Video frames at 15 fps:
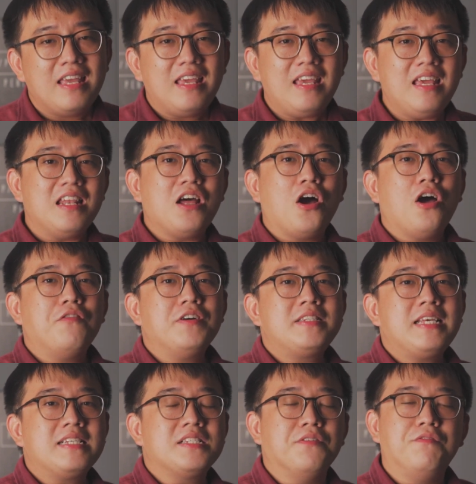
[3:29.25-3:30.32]
It, however,
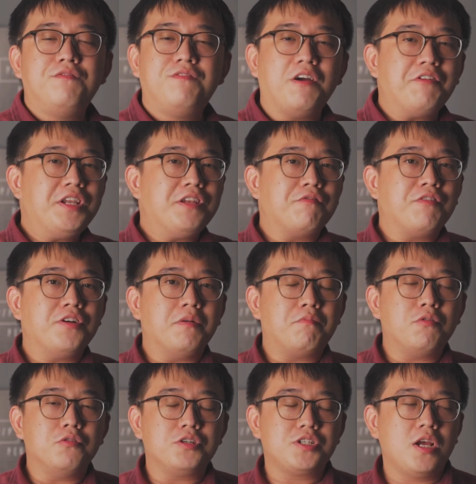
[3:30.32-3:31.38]
takes a very different
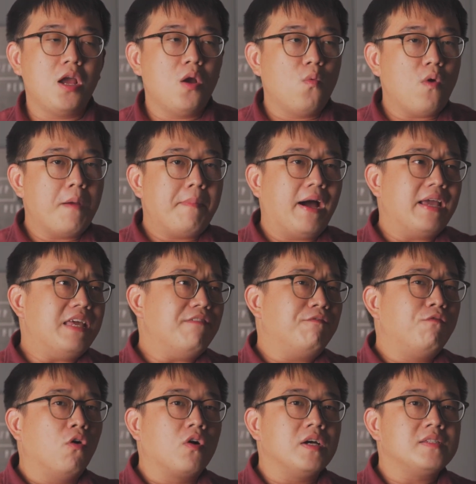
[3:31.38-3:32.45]
approach, whereby it
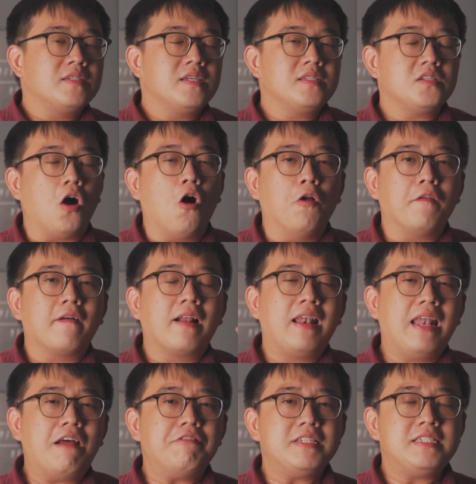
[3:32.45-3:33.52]
focuses on
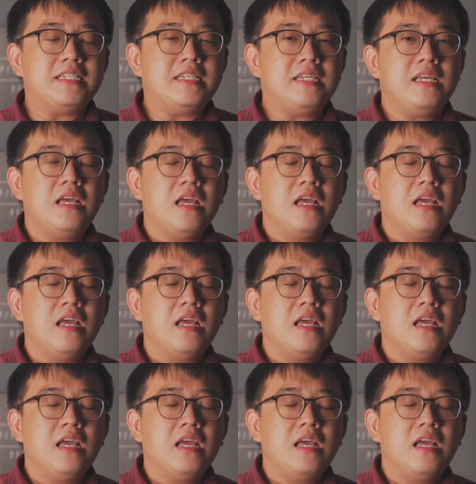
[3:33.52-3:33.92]
clarity,